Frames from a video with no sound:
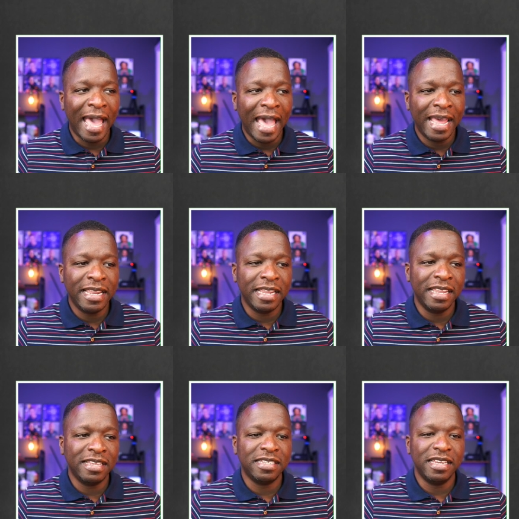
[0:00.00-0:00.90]
add a
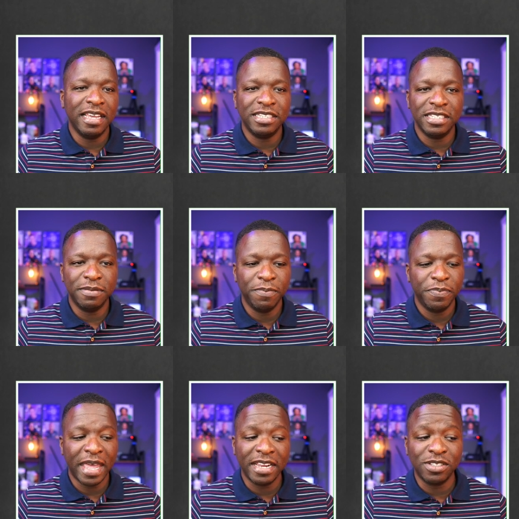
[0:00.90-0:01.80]
destination.
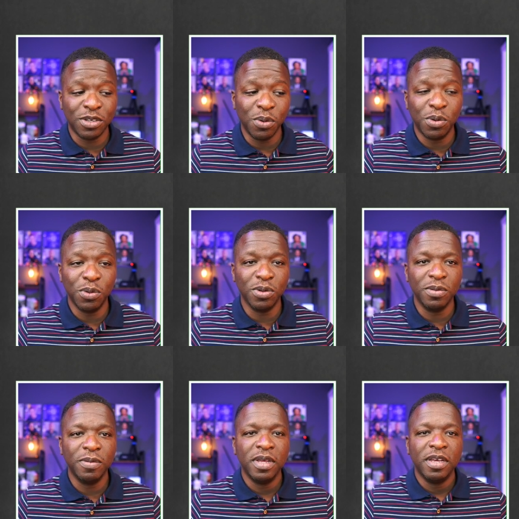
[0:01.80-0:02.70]
That is so cool.